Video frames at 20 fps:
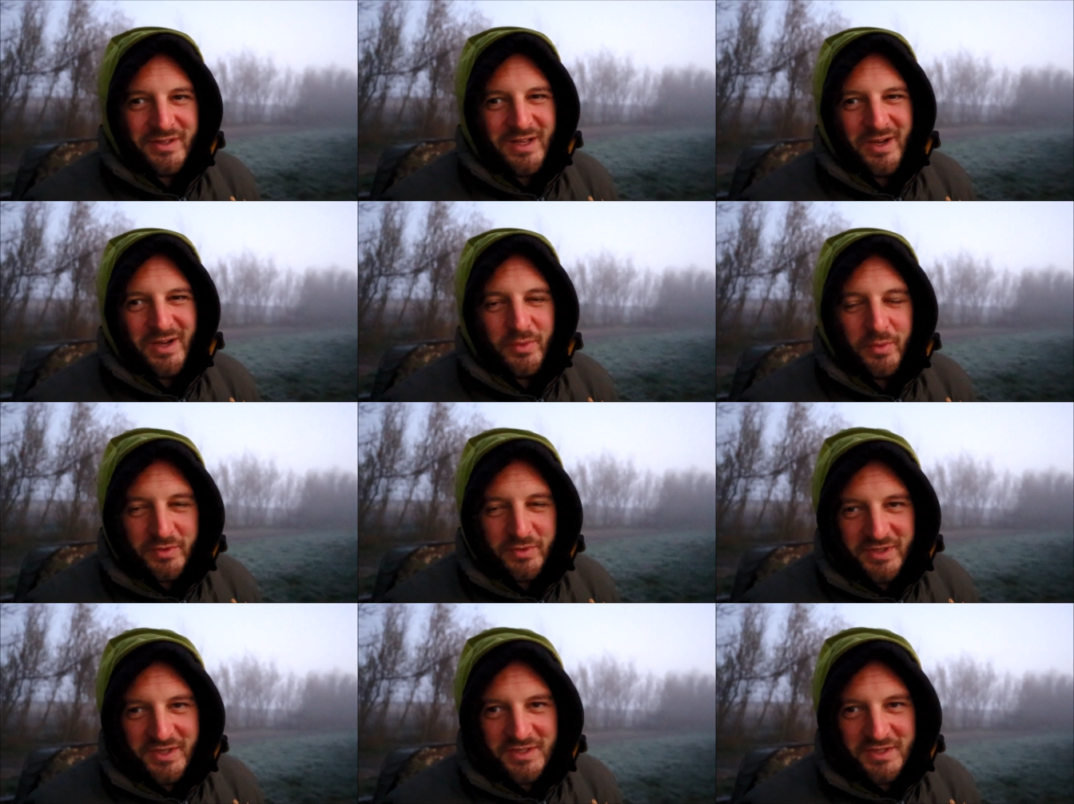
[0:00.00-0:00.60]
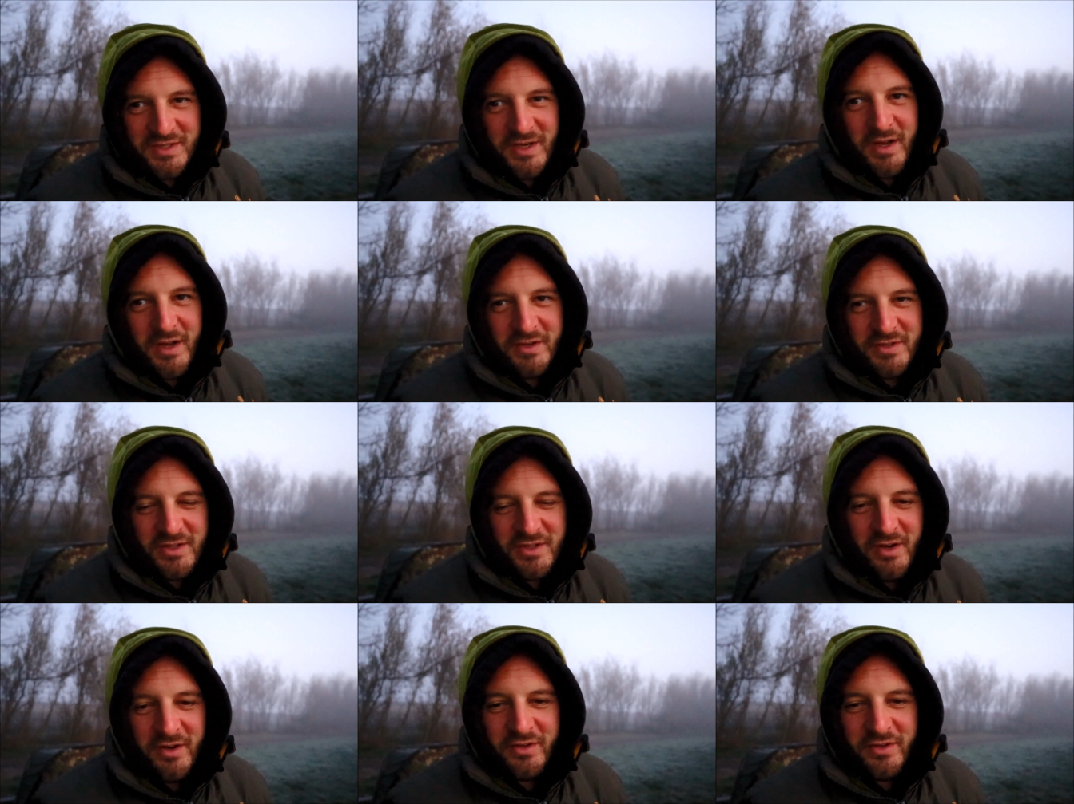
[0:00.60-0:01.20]
Now, I did say at
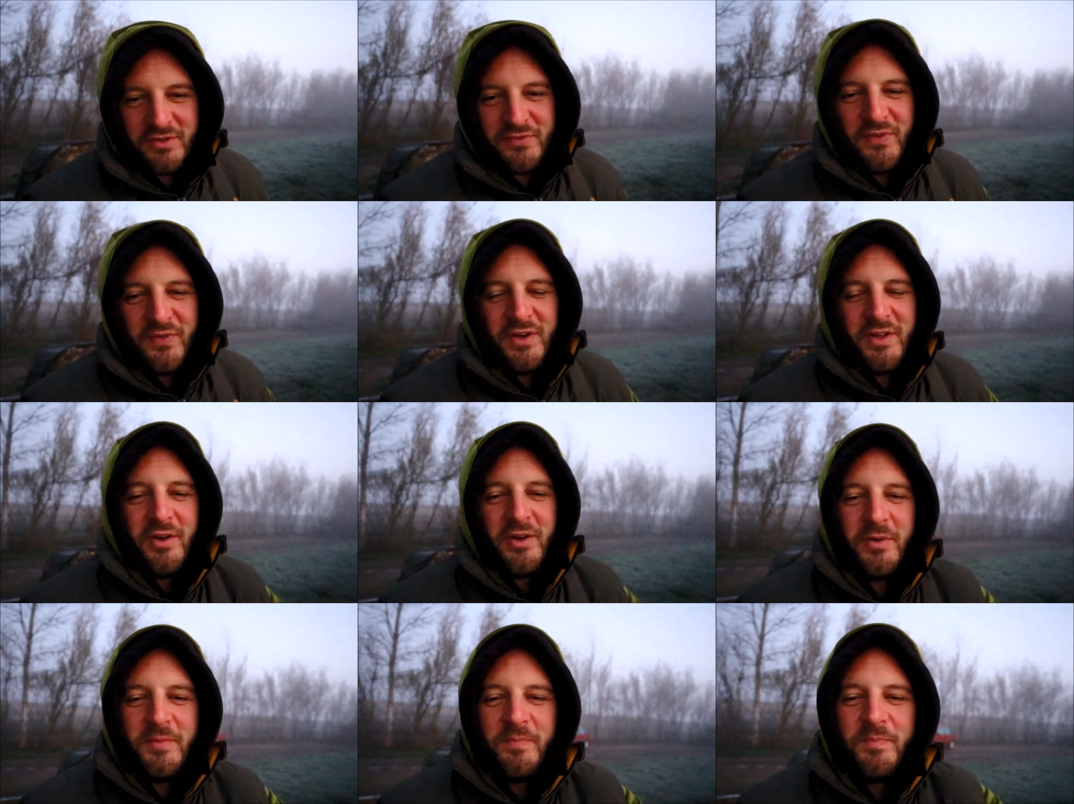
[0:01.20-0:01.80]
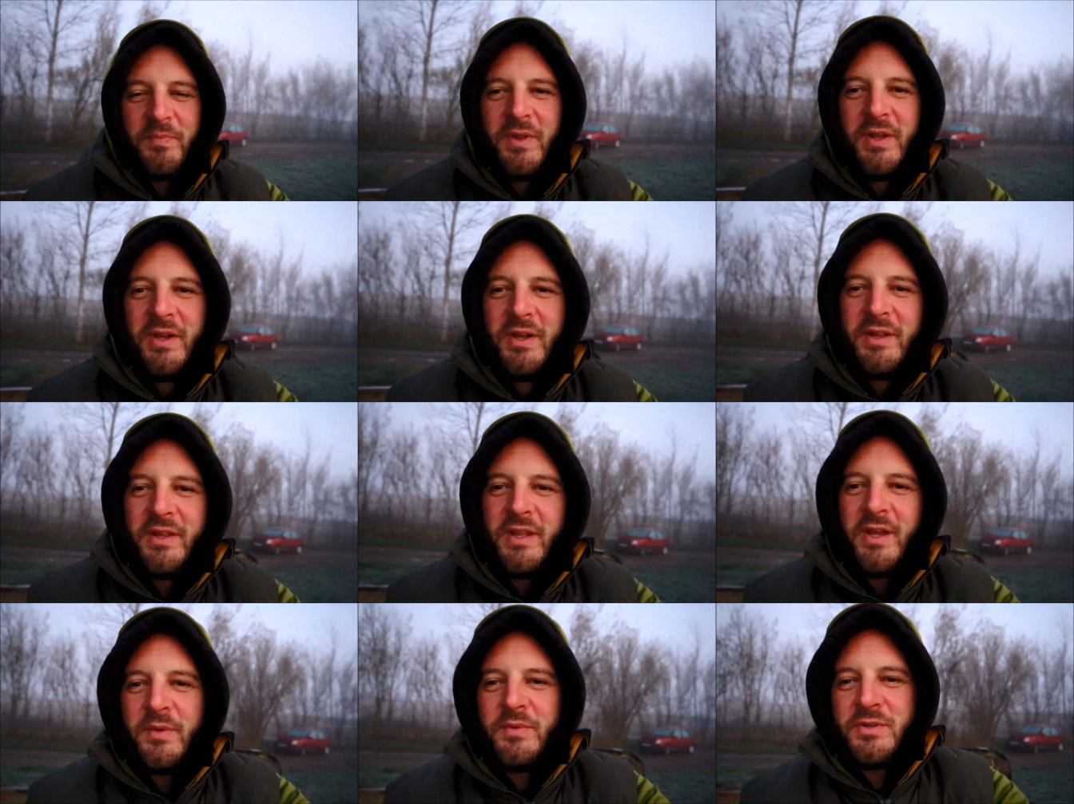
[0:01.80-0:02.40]
the start of this video
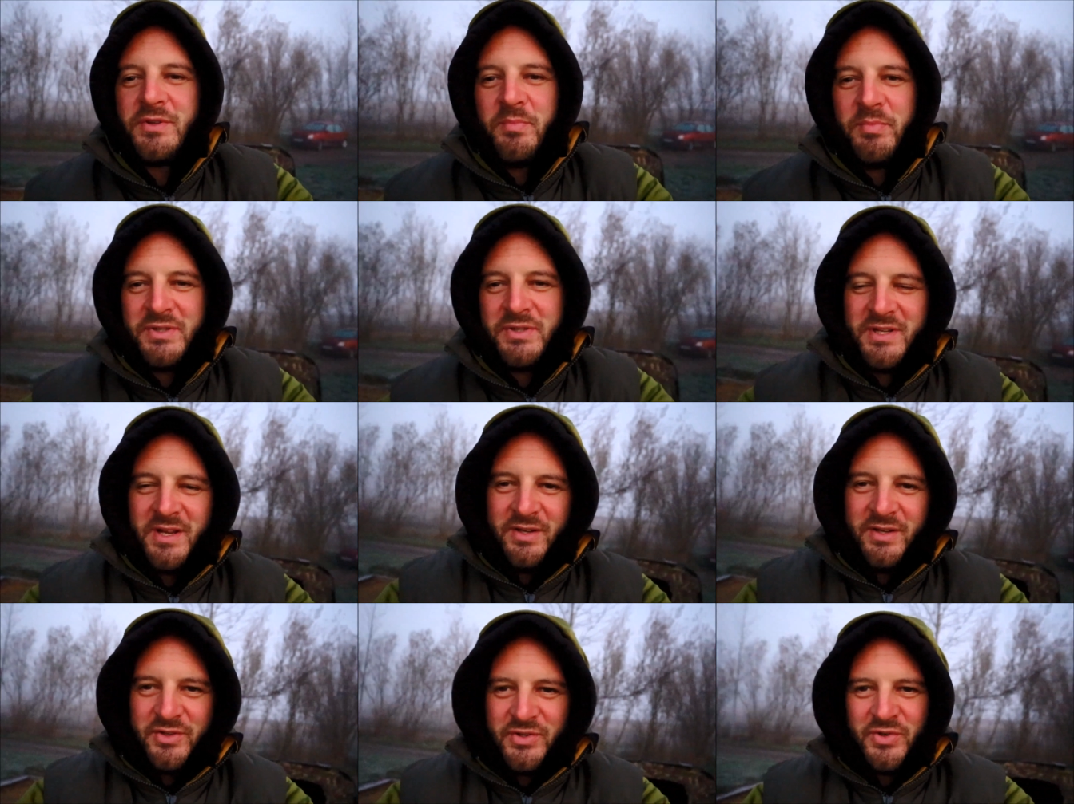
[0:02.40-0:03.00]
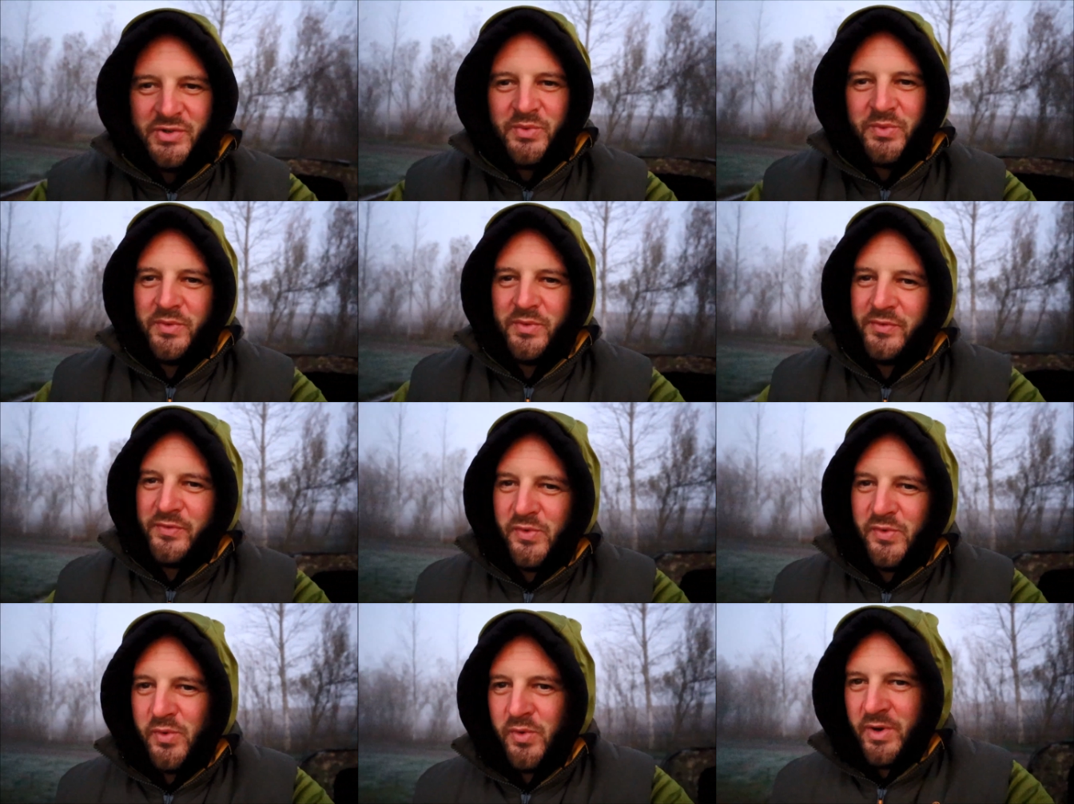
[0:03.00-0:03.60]
there was a potential
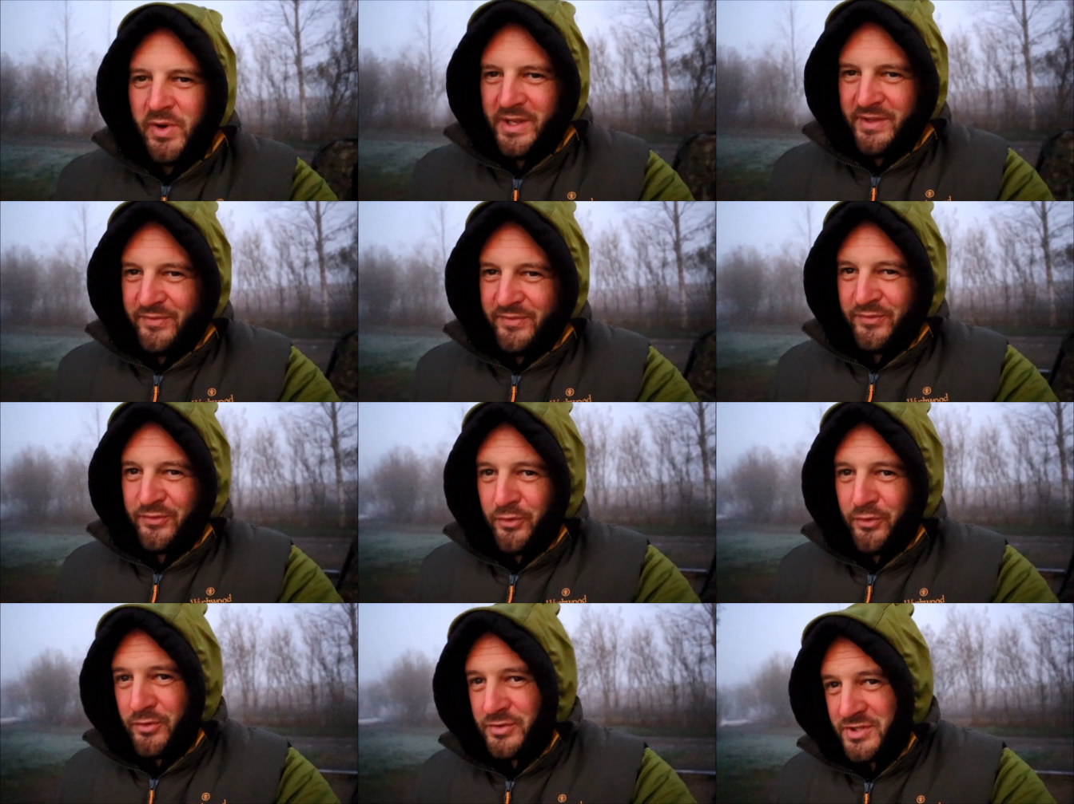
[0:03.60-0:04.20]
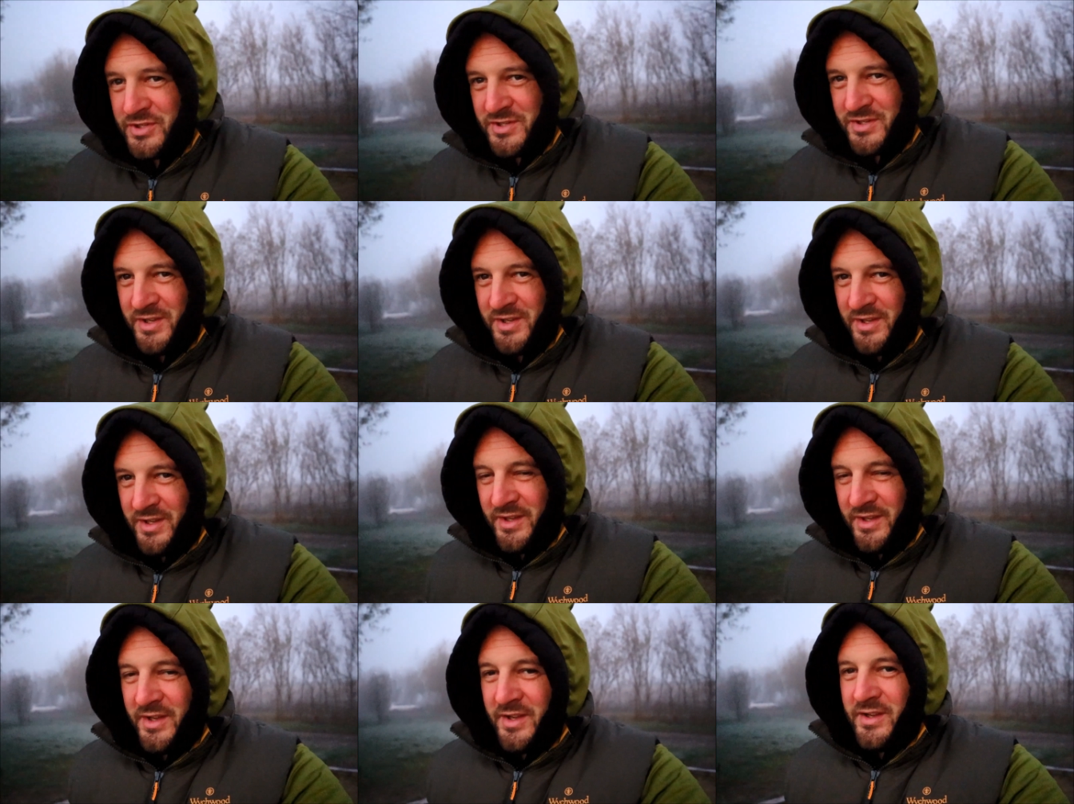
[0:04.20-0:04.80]
for a frost
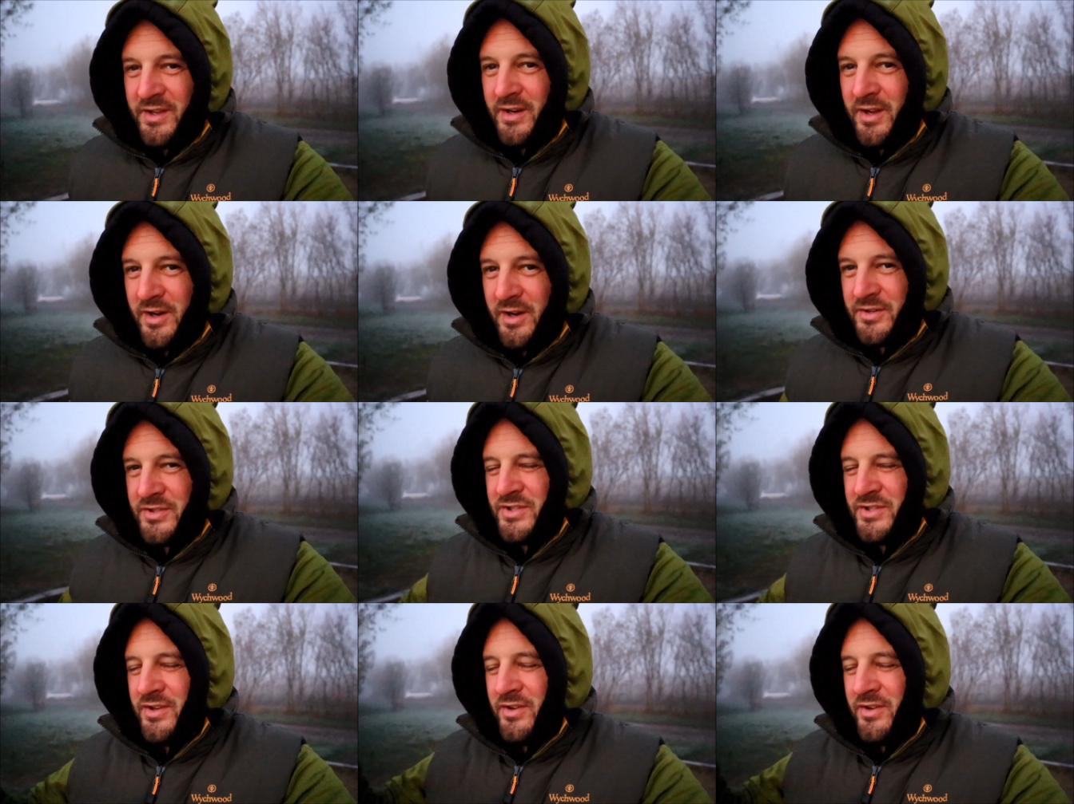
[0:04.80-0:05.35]
last